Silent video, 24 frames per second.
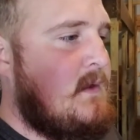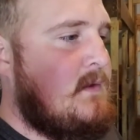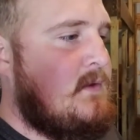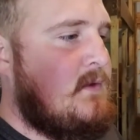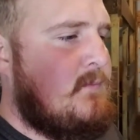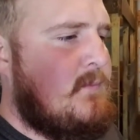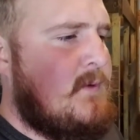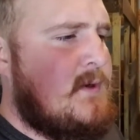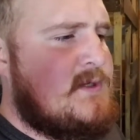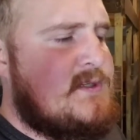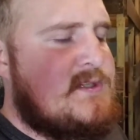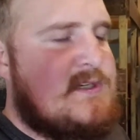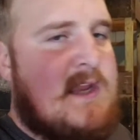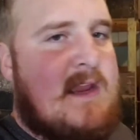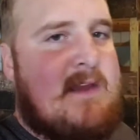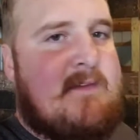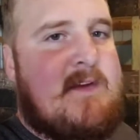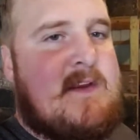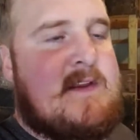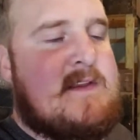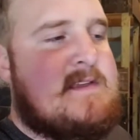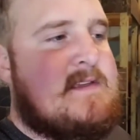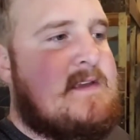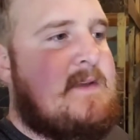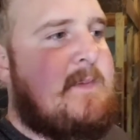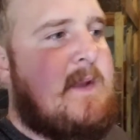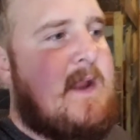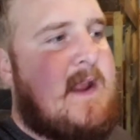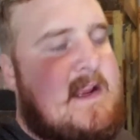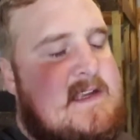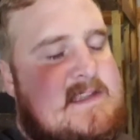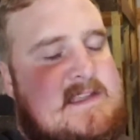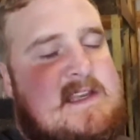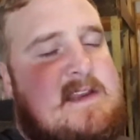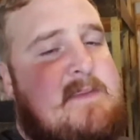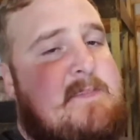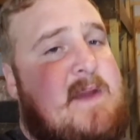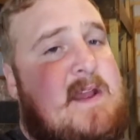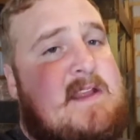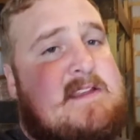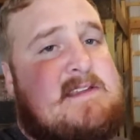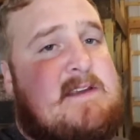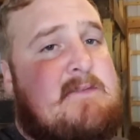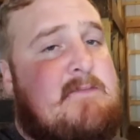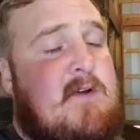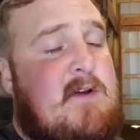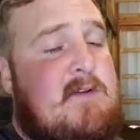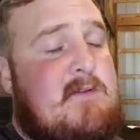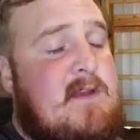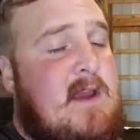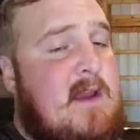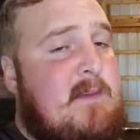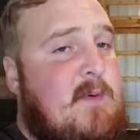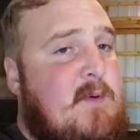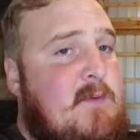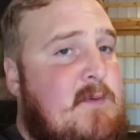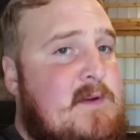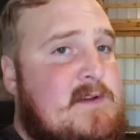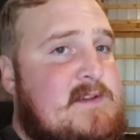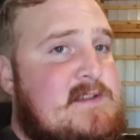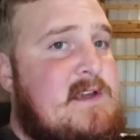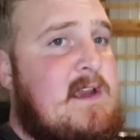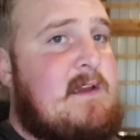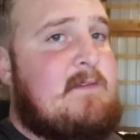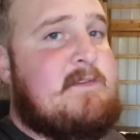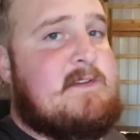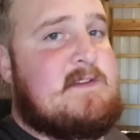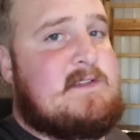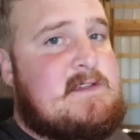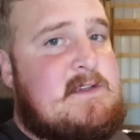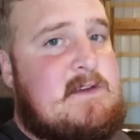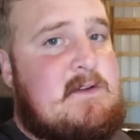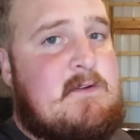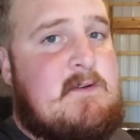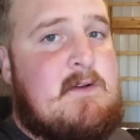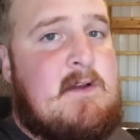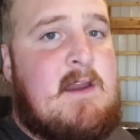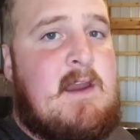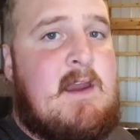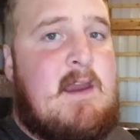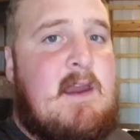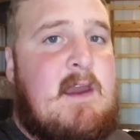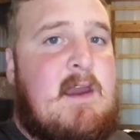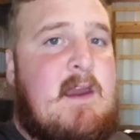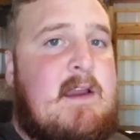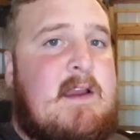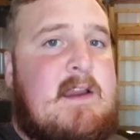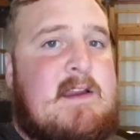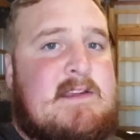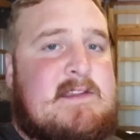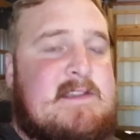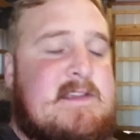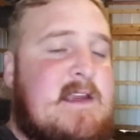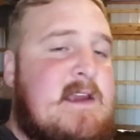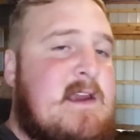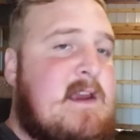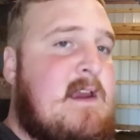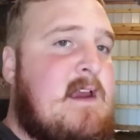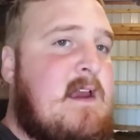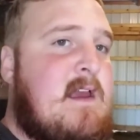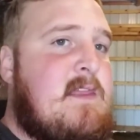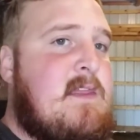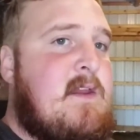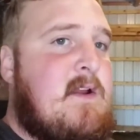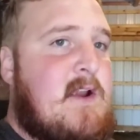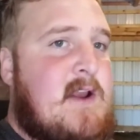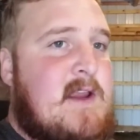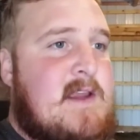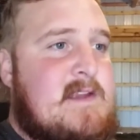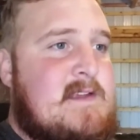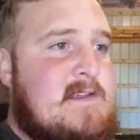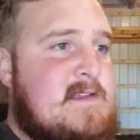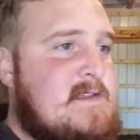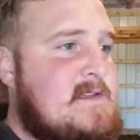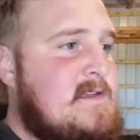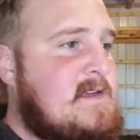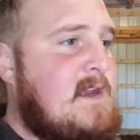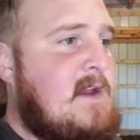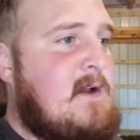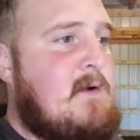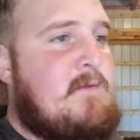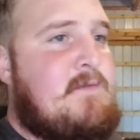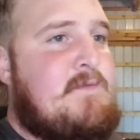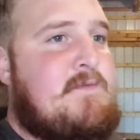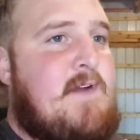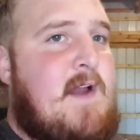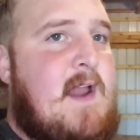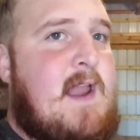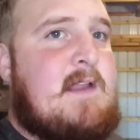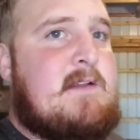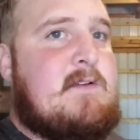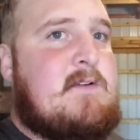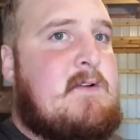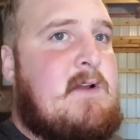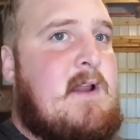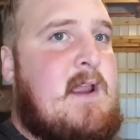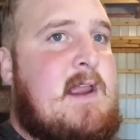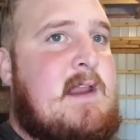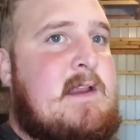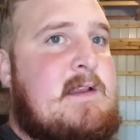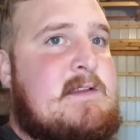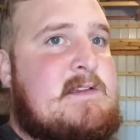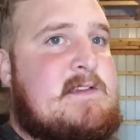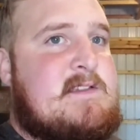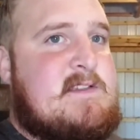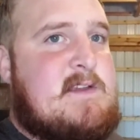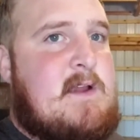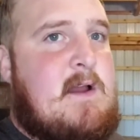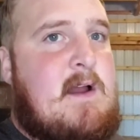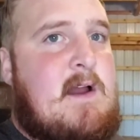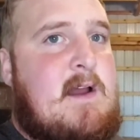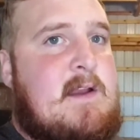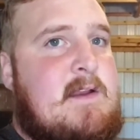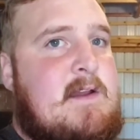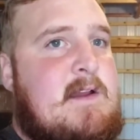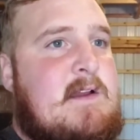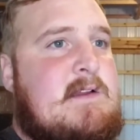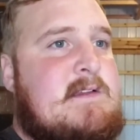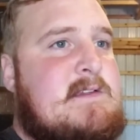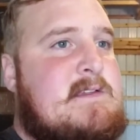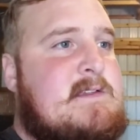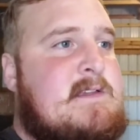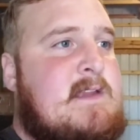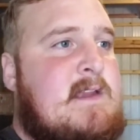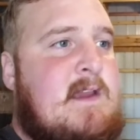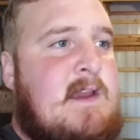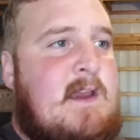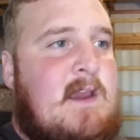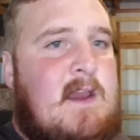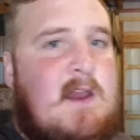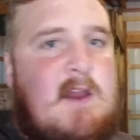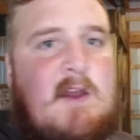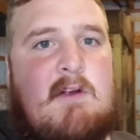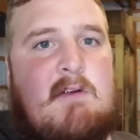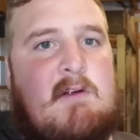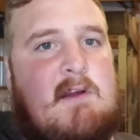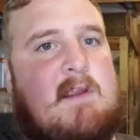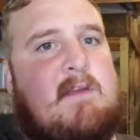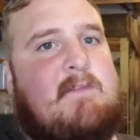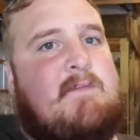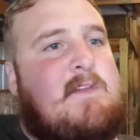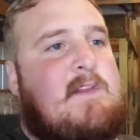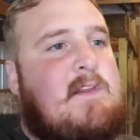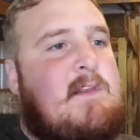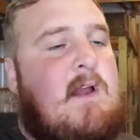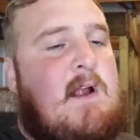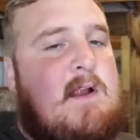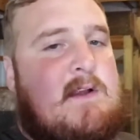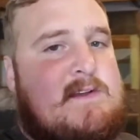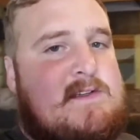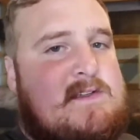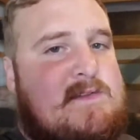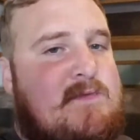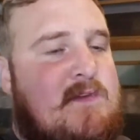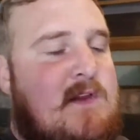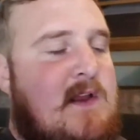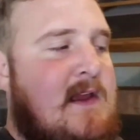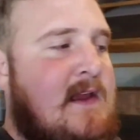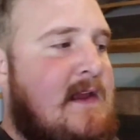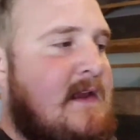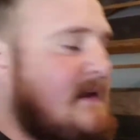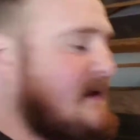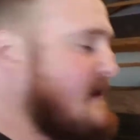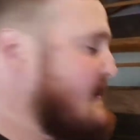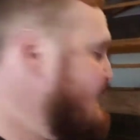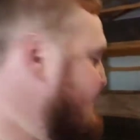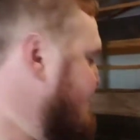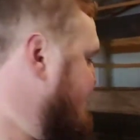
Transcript: The wood shavings, I mean, I guess it depends on what type of wood shavings too, because there is, fine grain sawdust, or even large flake.